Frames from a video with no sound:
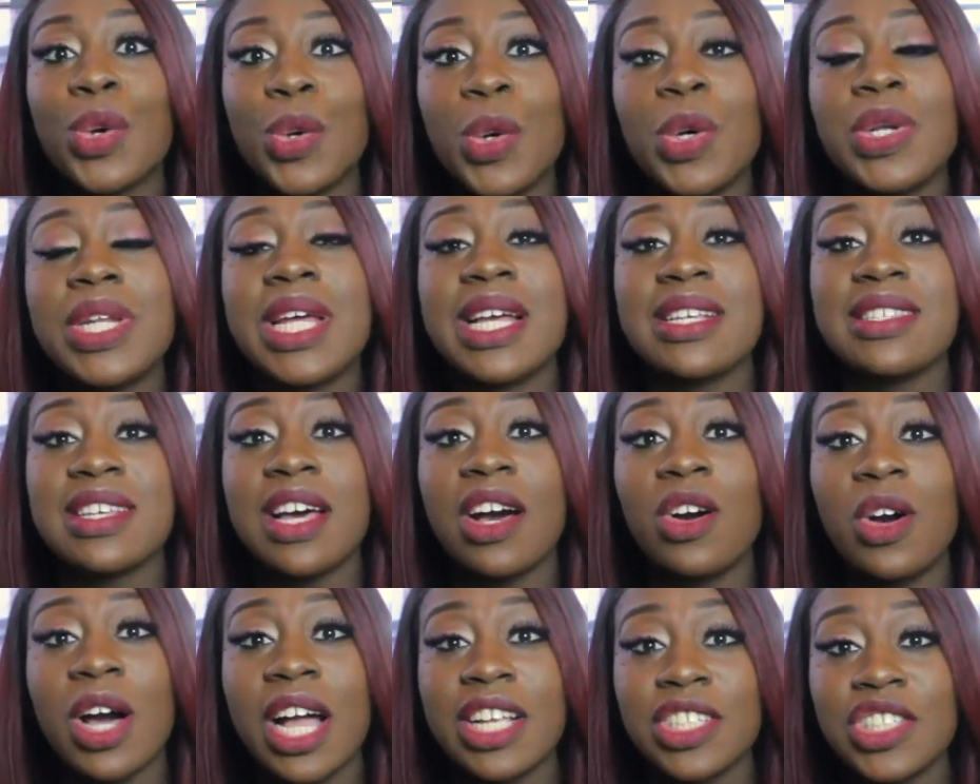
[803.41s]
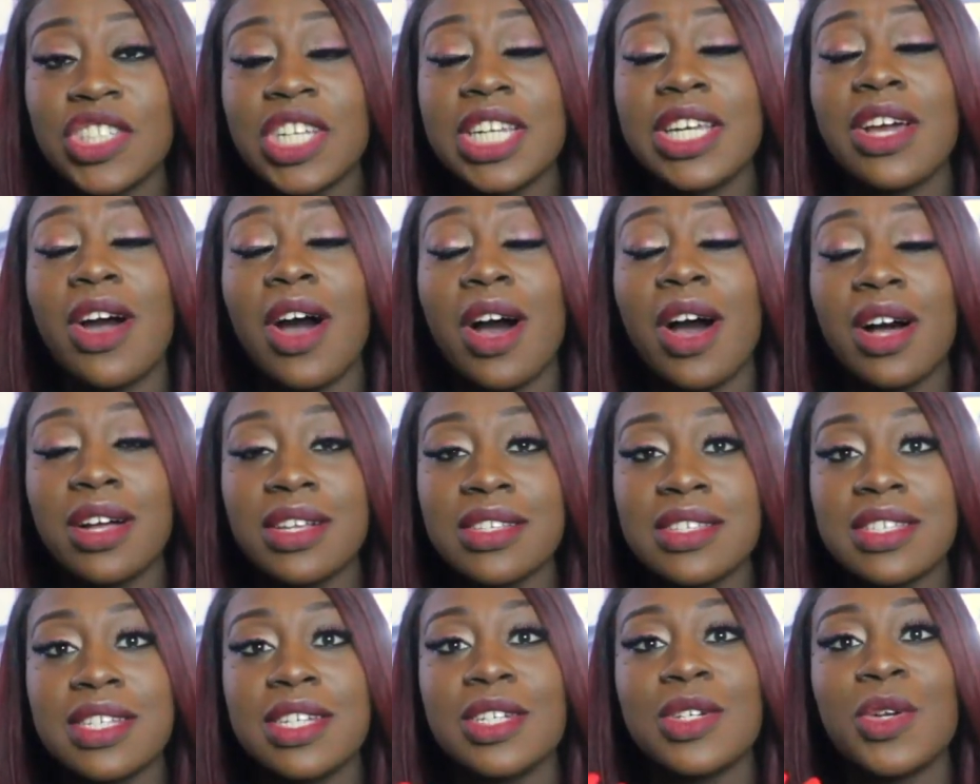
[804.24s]
God has actually
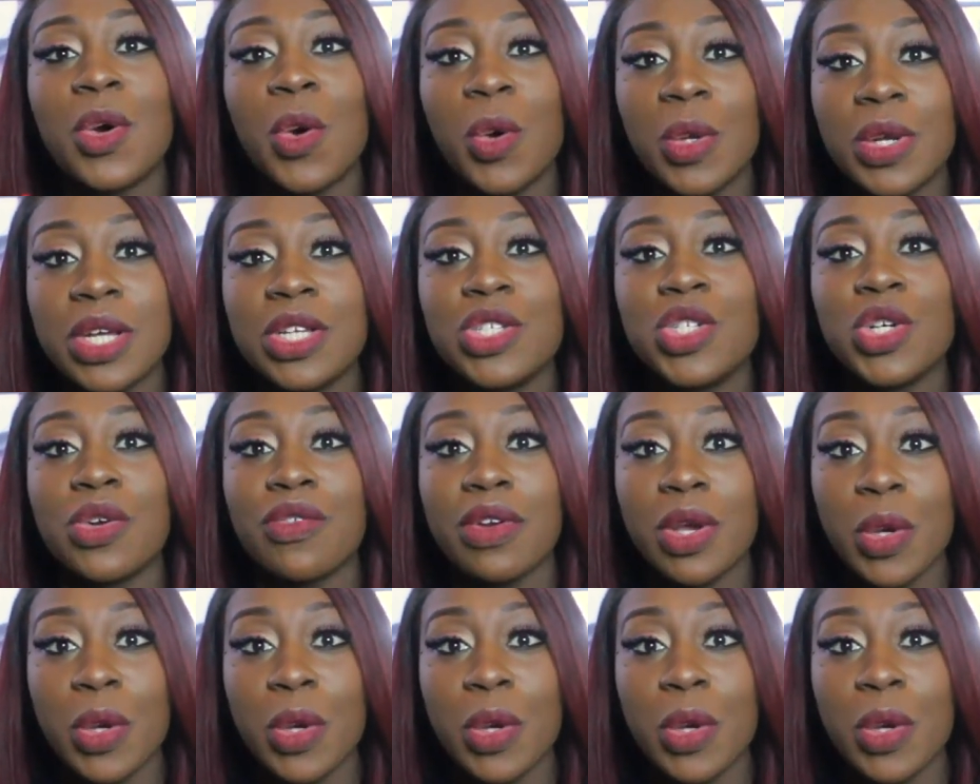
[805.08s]
answered and honored your